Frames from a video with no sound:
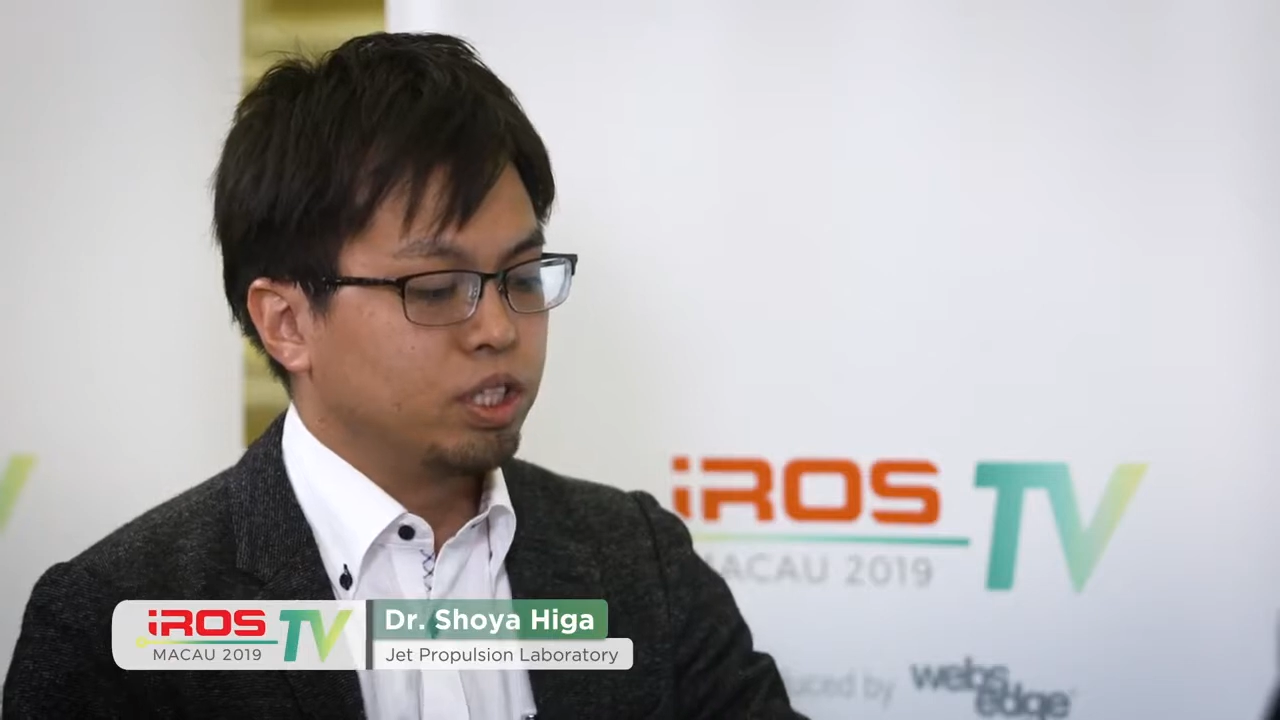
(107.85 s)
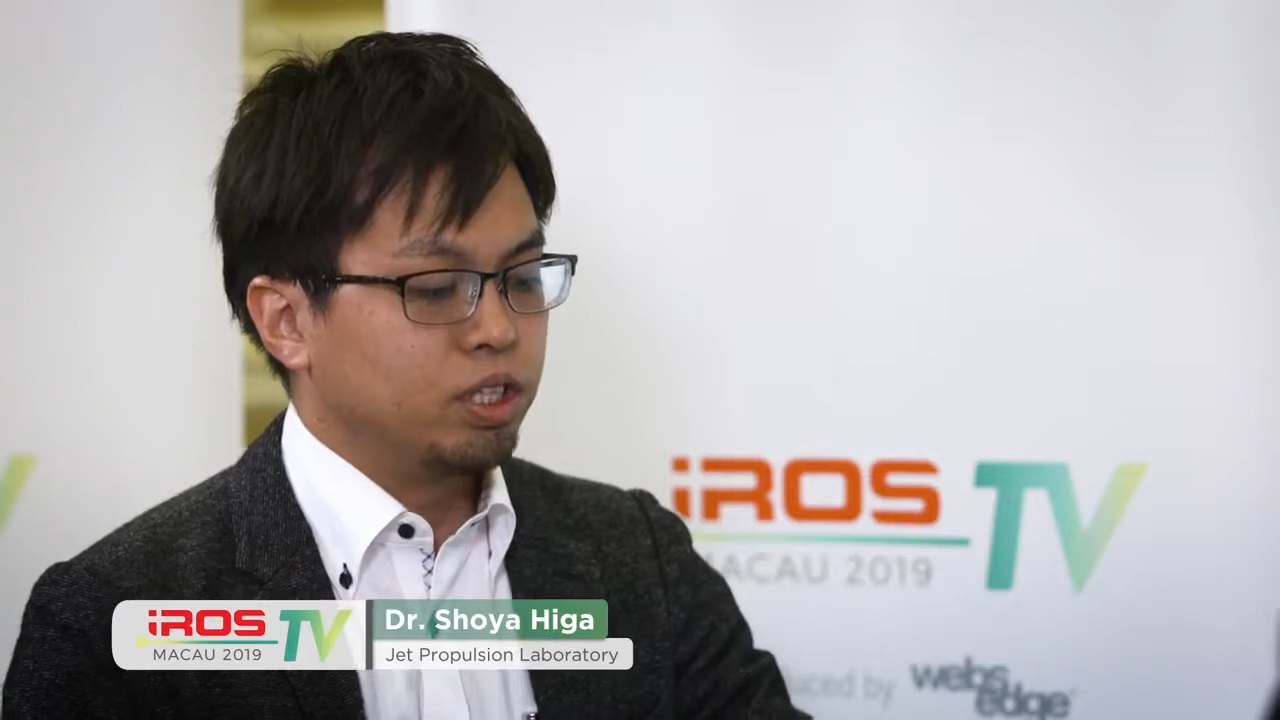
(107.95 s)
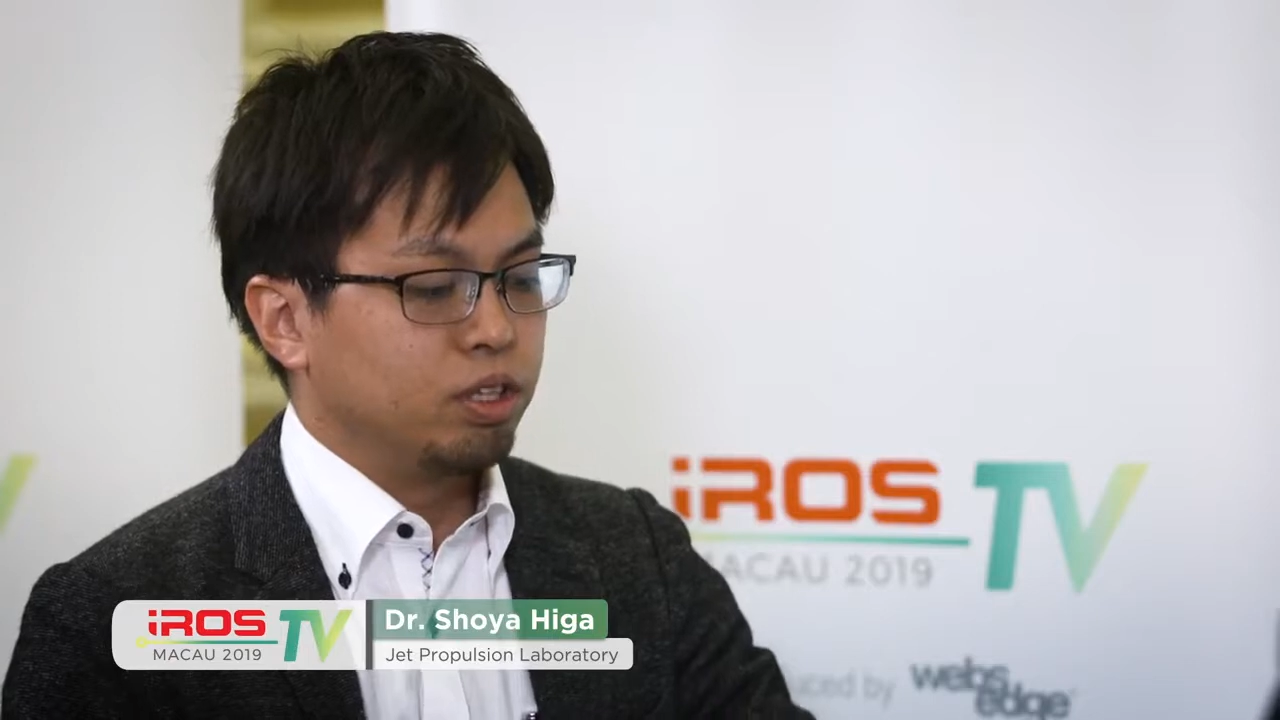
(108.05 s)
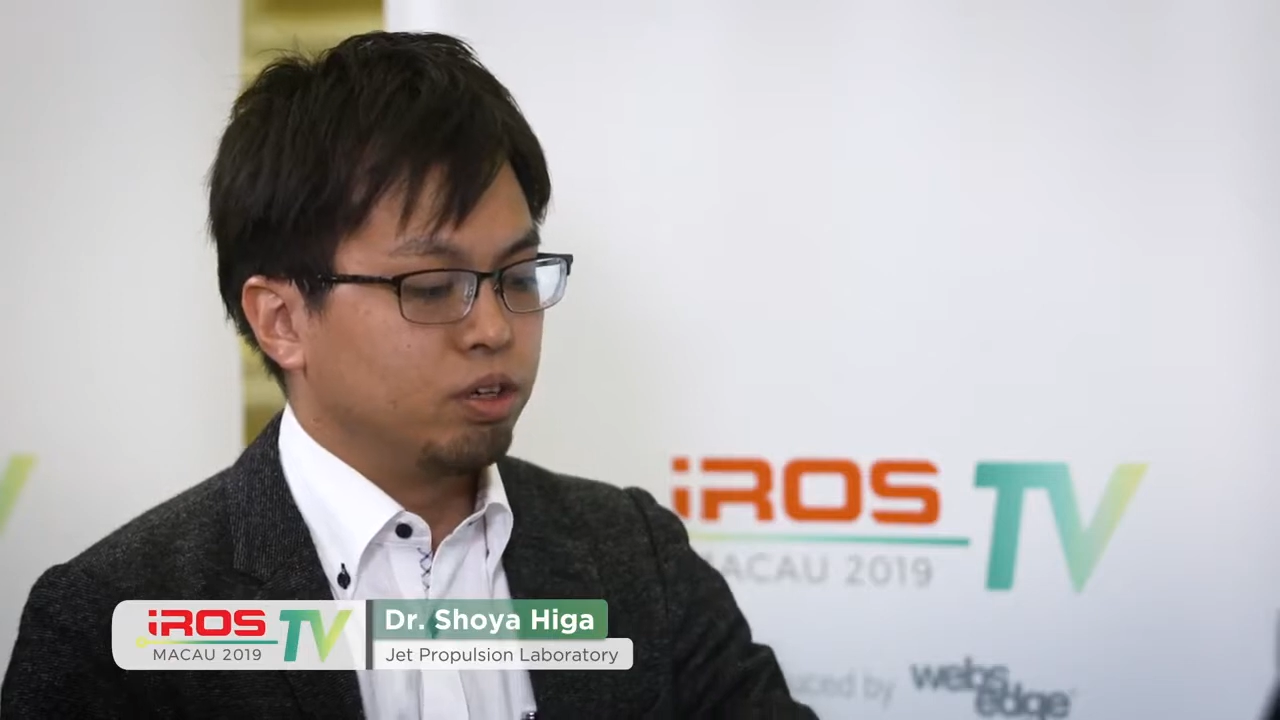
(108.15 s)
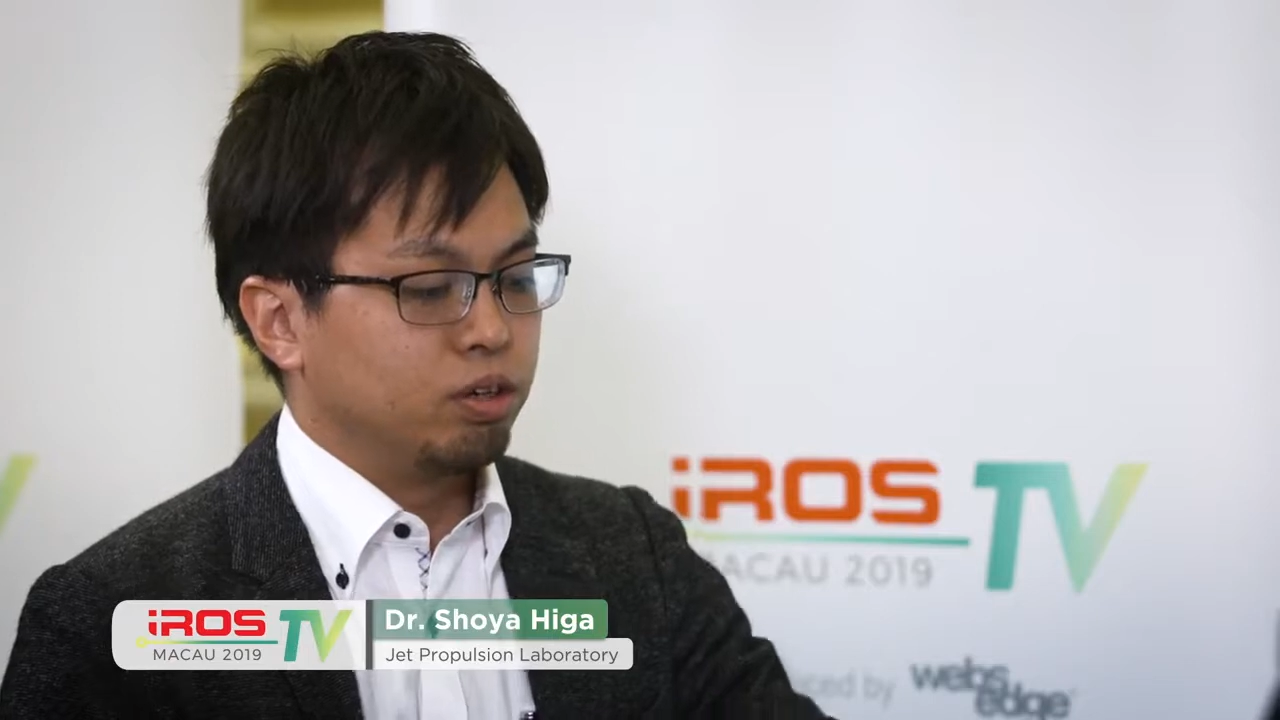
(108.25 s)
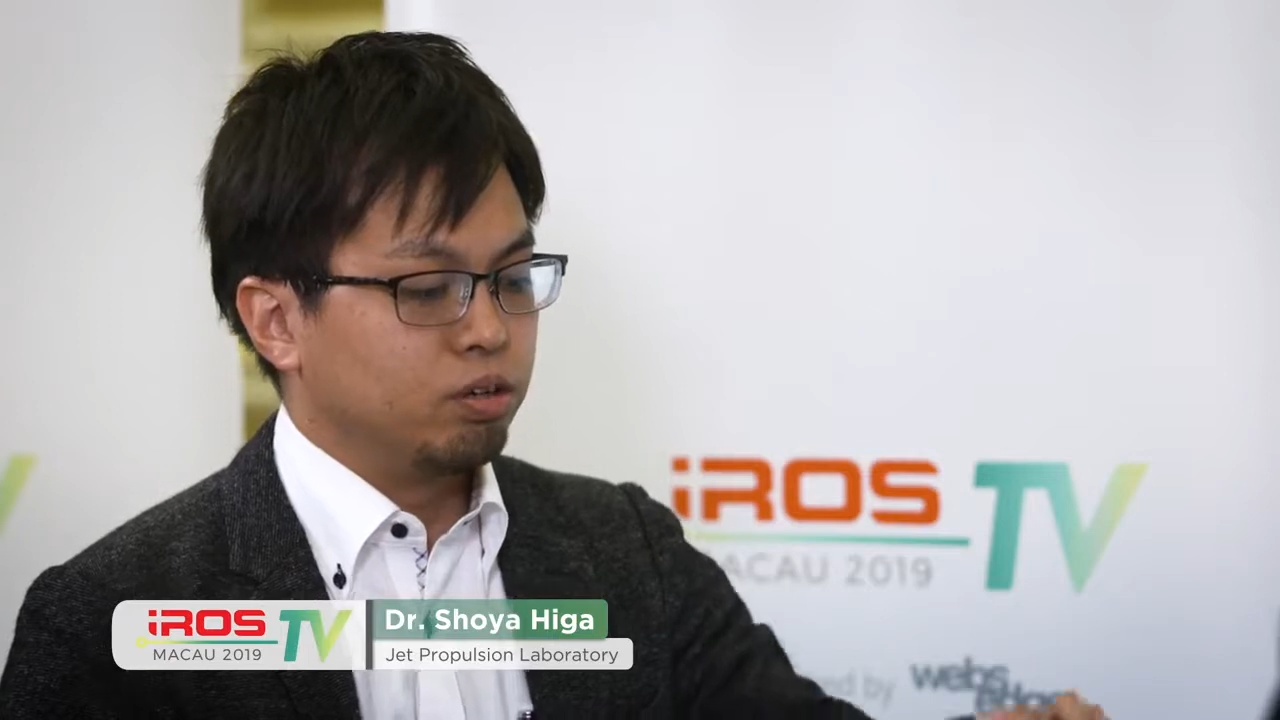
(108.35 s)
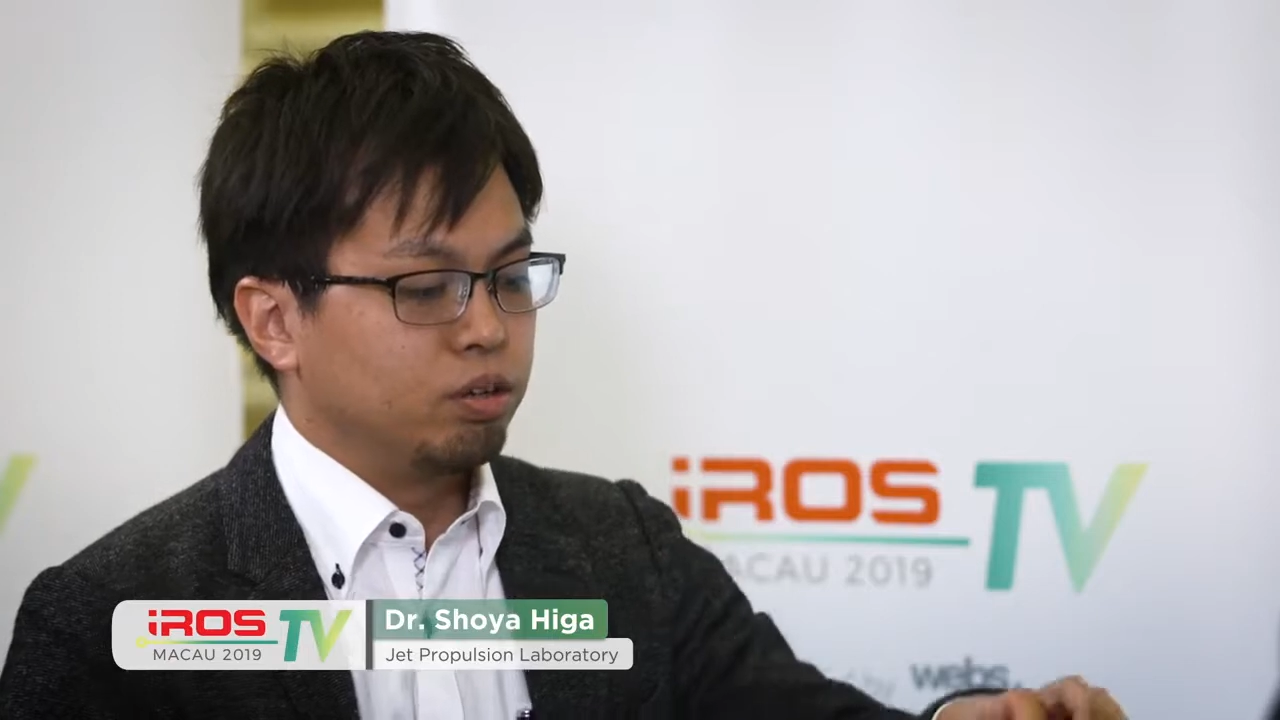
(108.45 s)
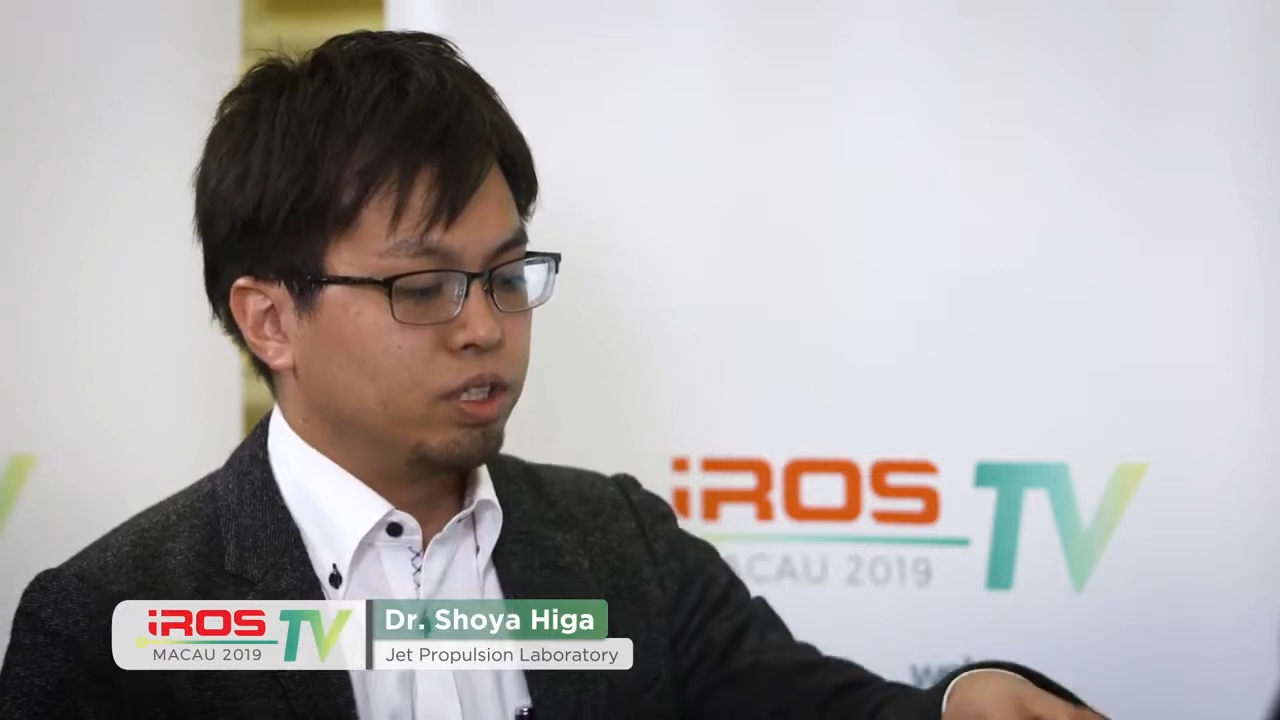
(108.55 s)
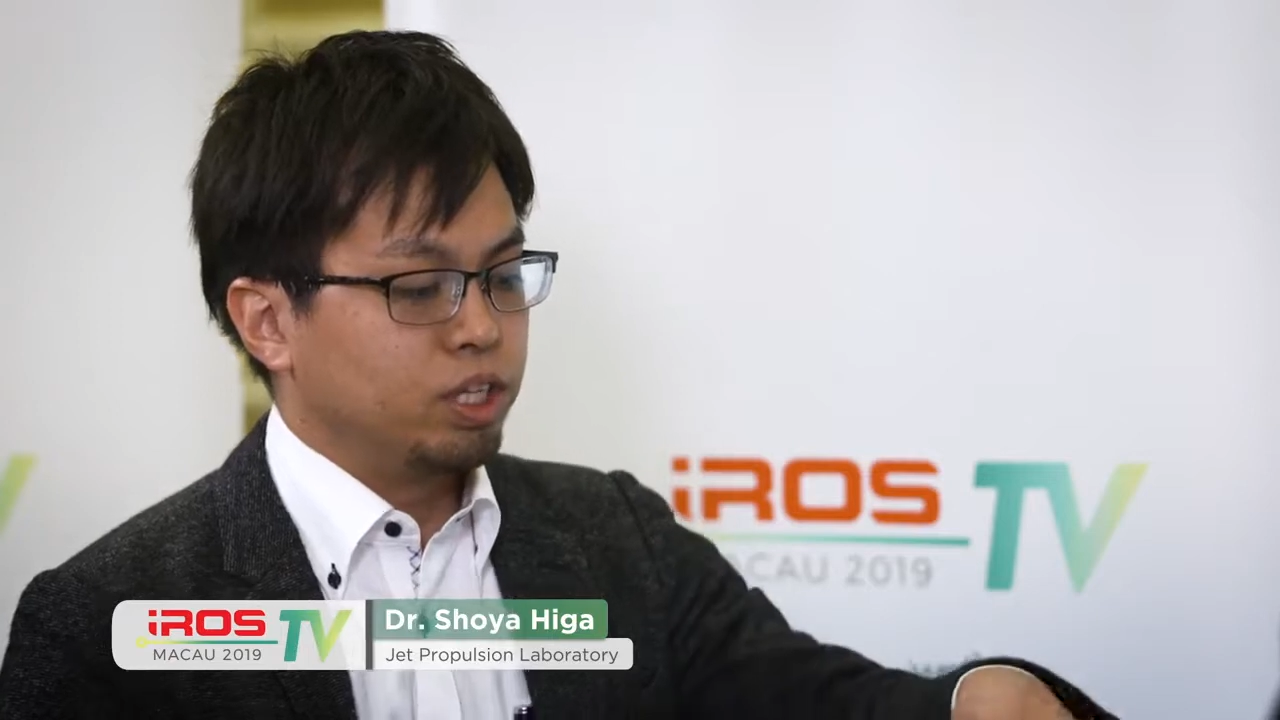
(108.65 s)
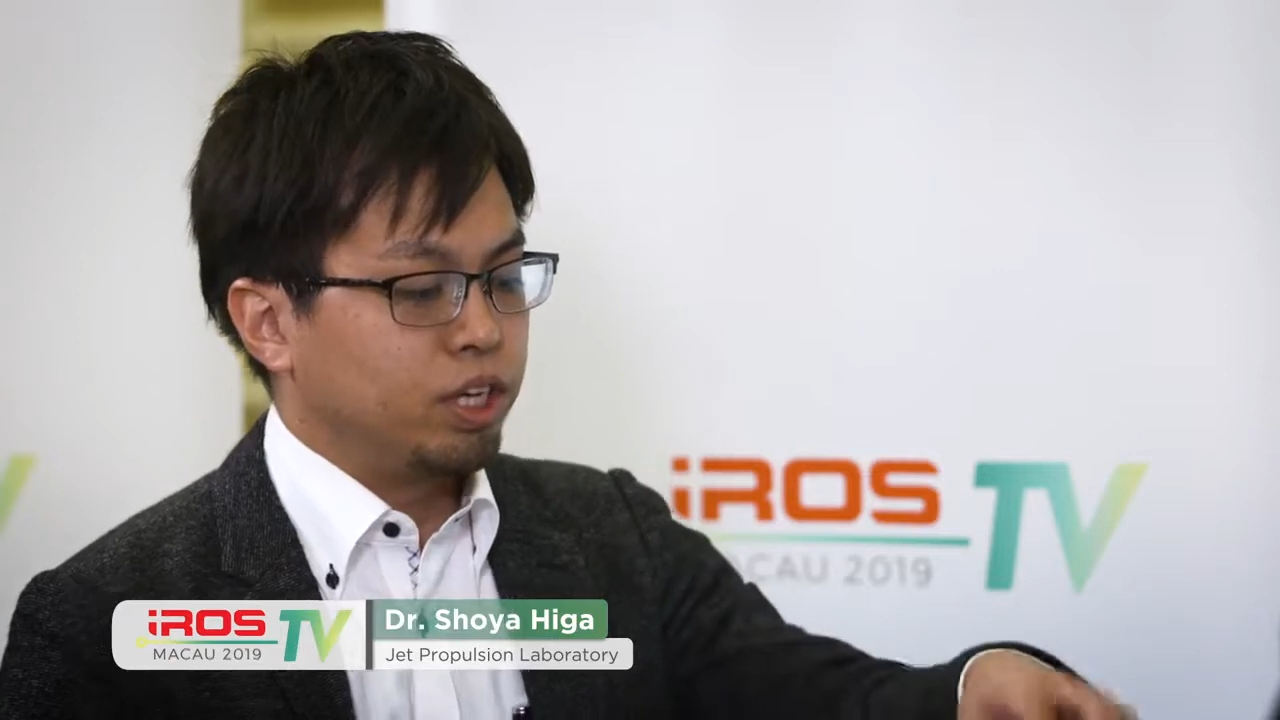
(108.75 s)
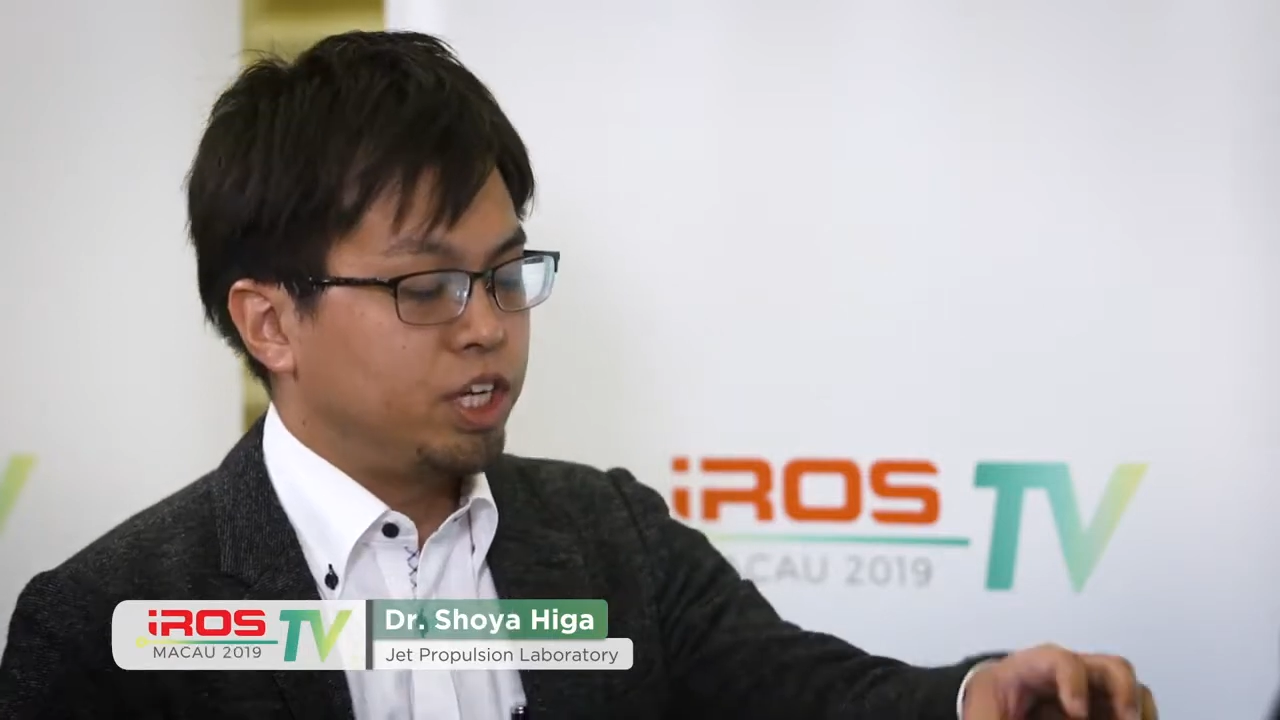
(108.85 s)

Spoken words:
the